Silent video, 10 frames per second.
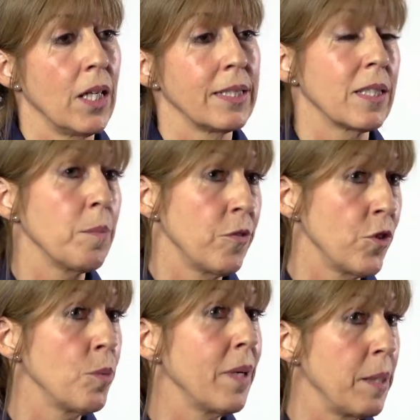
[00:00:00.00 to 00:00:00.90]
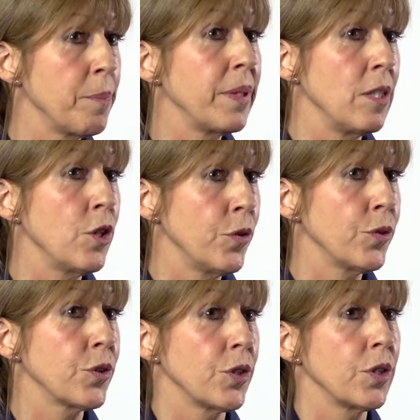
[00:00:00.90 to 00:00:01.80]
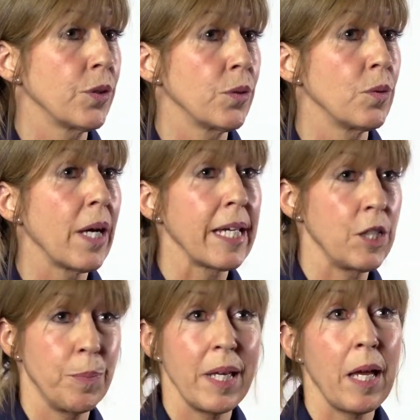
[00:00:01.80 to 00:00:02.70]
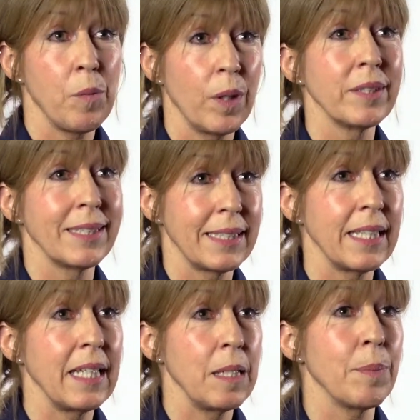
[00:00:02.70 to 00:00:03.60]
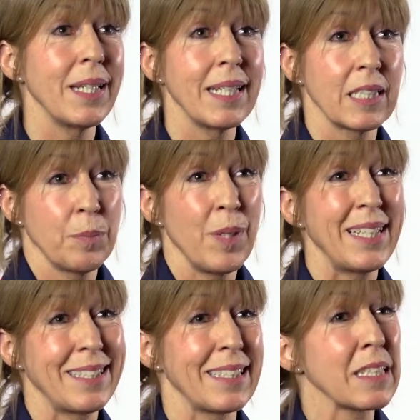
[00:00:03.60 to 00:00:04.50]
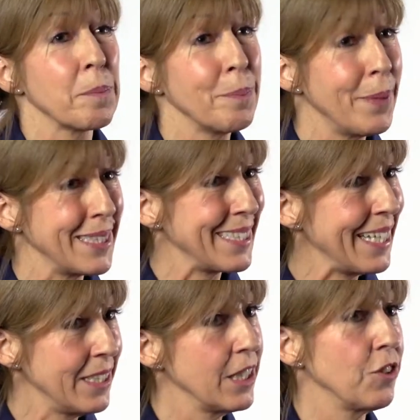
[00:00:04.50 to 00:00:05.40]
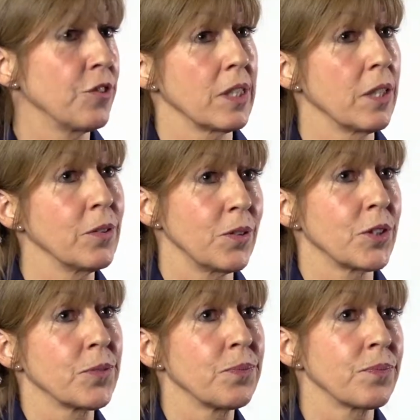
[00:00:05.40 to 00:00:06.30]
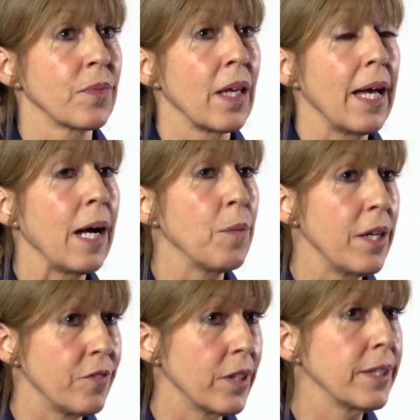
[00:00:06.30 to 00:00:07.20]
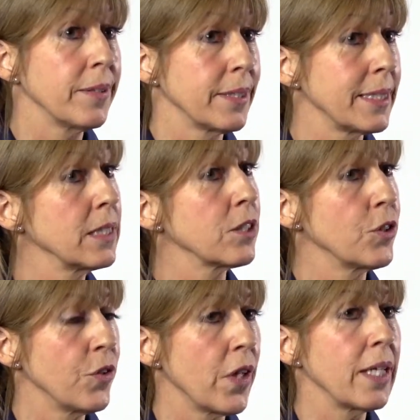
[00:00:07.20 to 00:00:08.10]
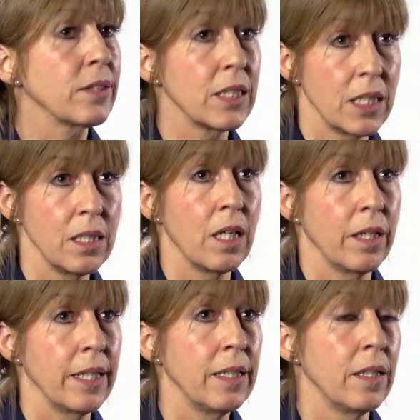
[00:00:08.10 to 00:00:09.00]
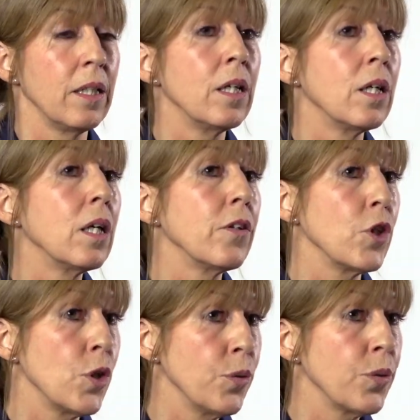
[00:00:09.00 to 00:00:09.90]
Some of you may be used to HbA1c being expressed as a percentage result. However, since 2009, the